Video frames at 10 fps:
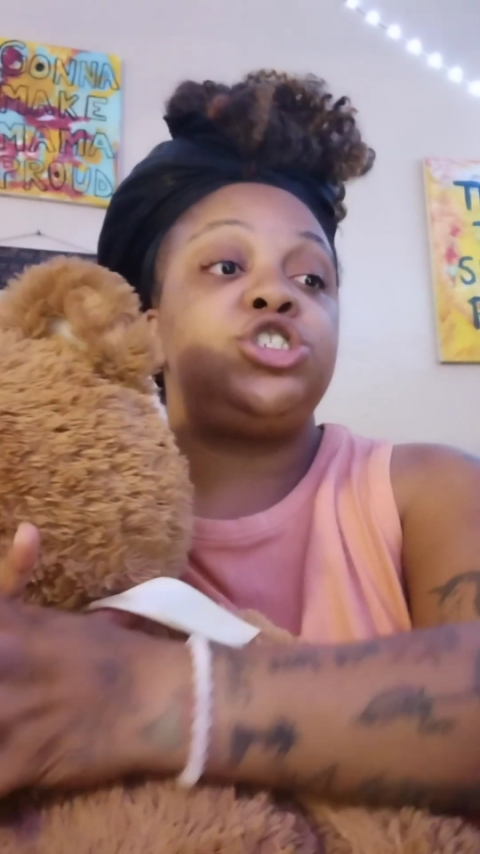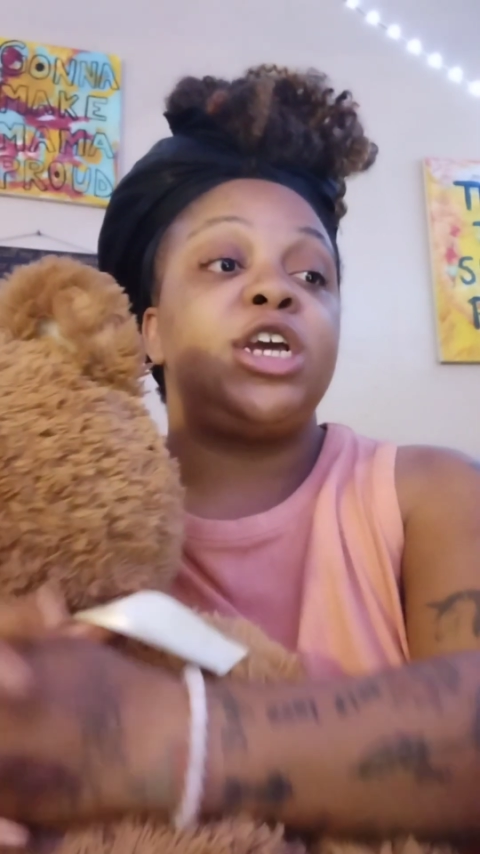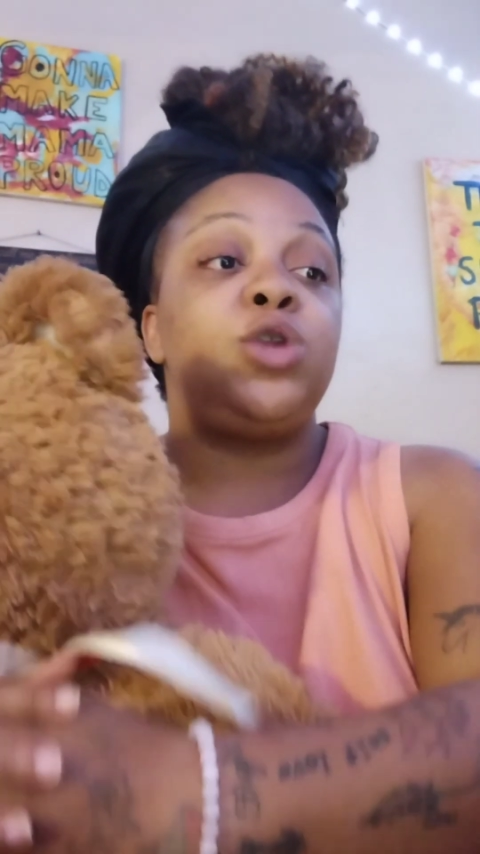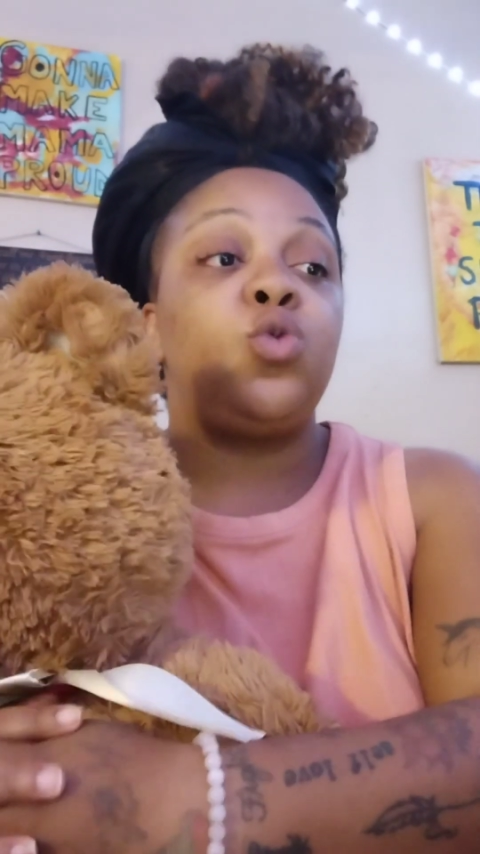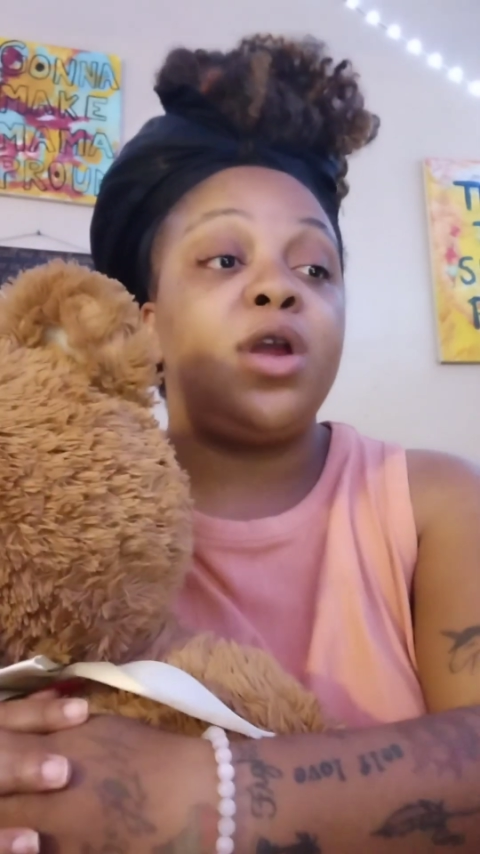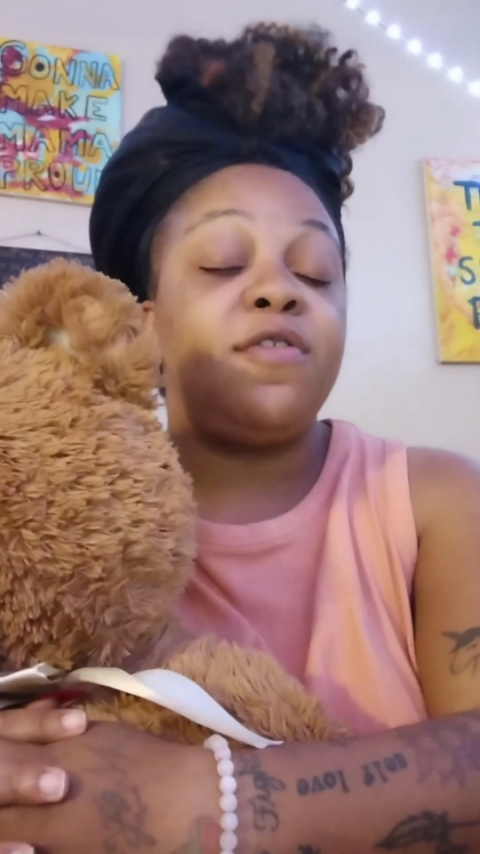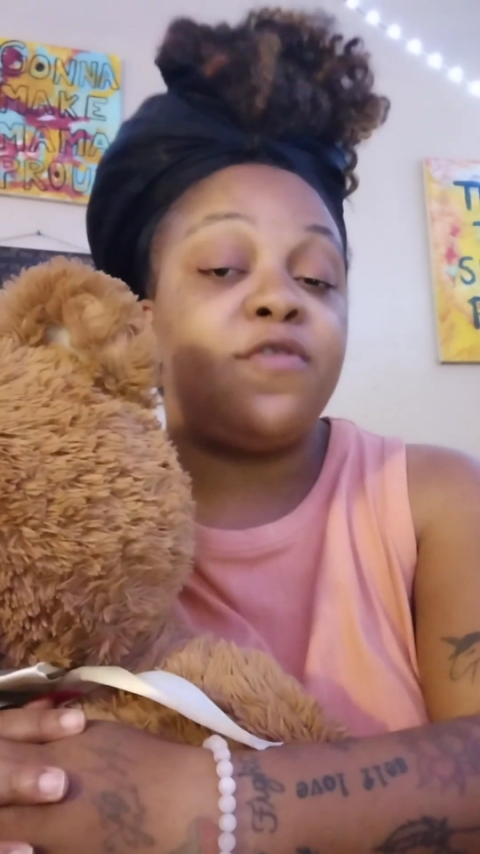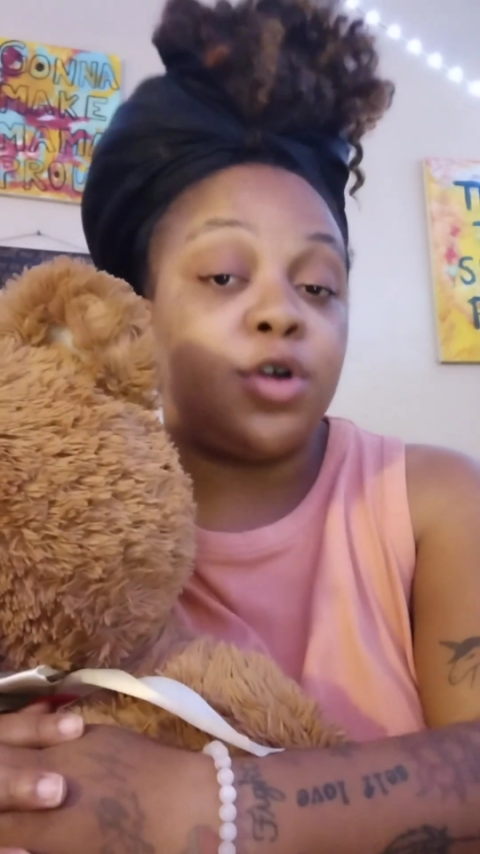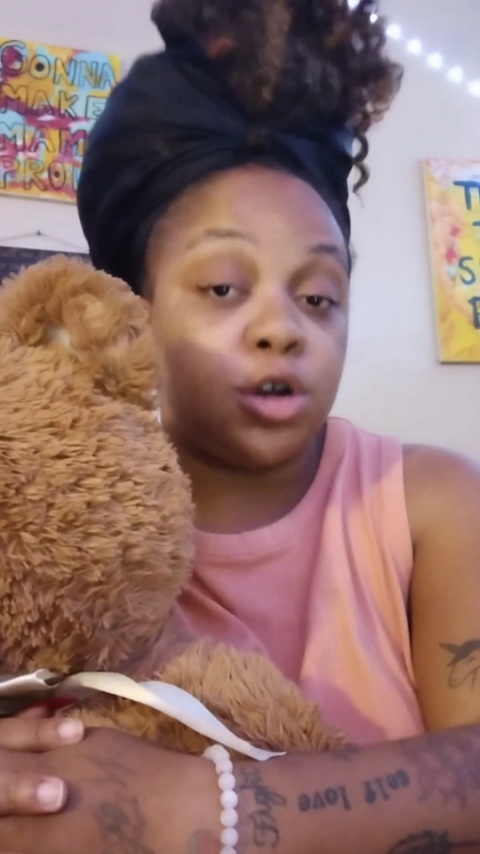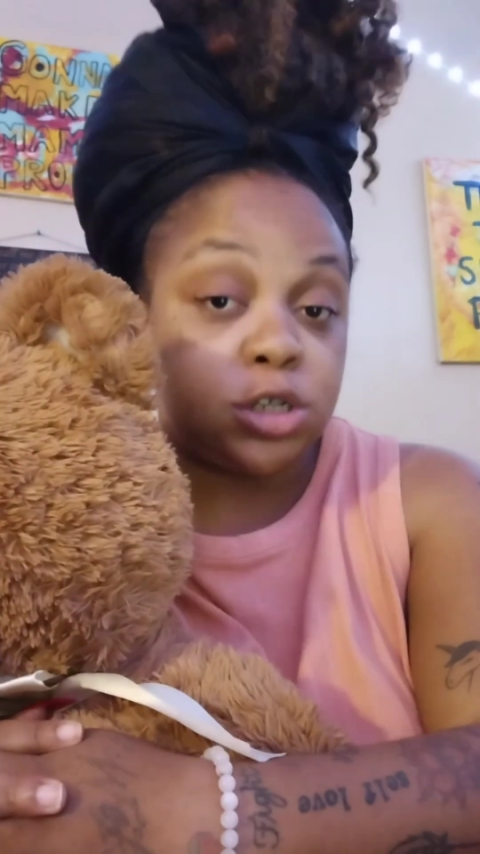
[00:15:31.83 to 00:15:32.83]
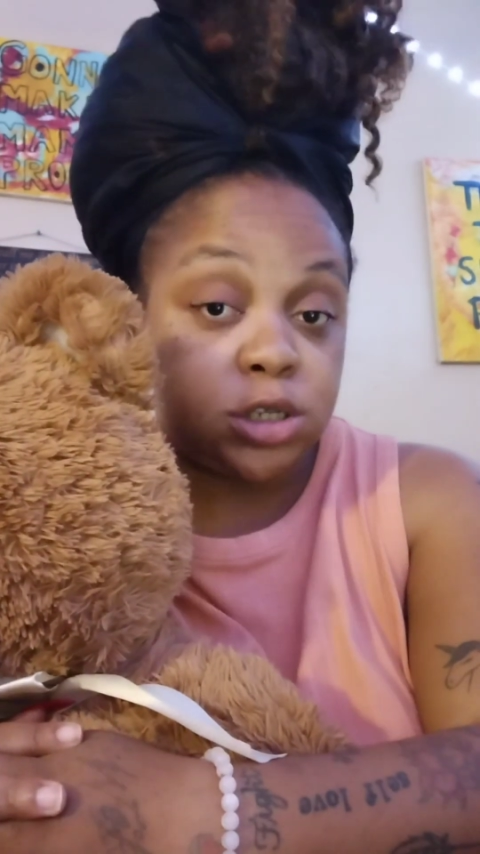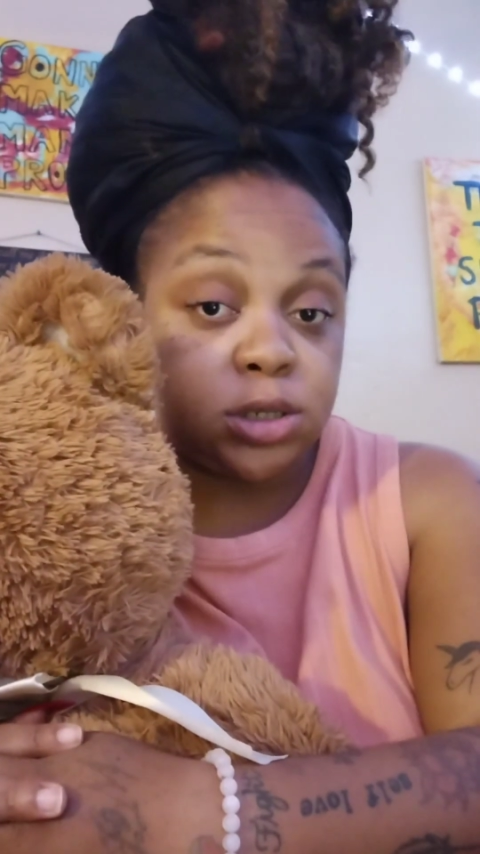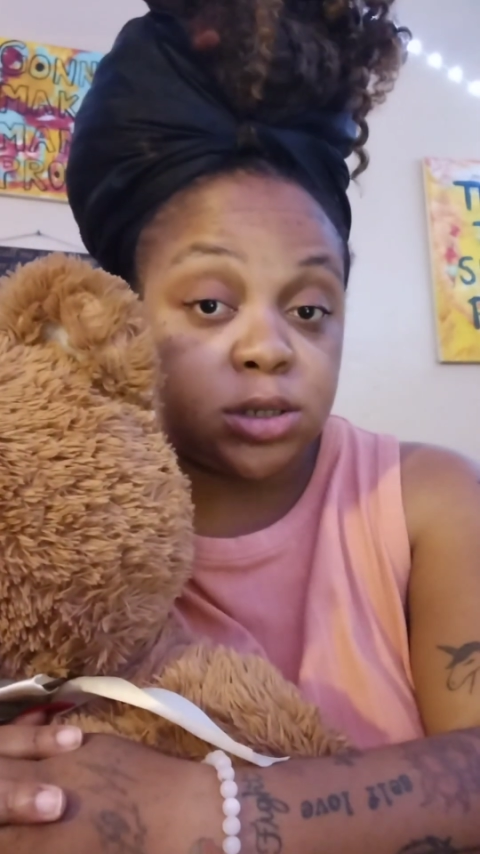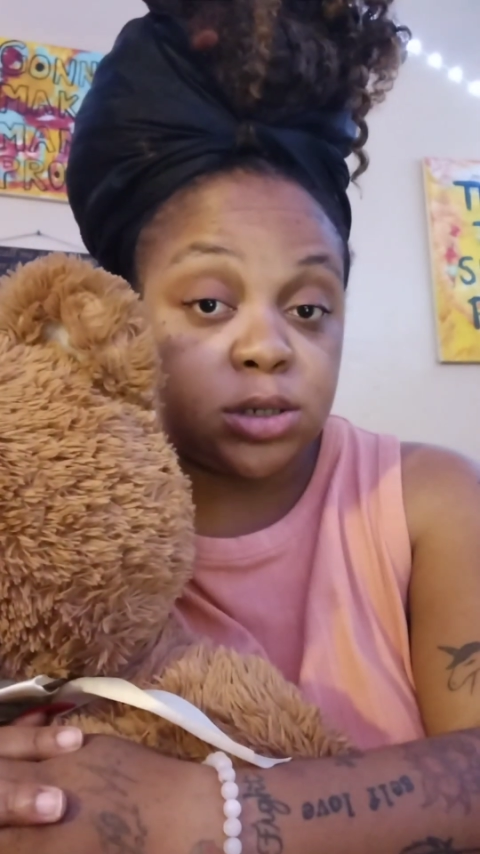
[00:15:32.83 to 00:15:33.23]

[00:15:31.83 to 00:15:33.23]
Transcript: January 1st,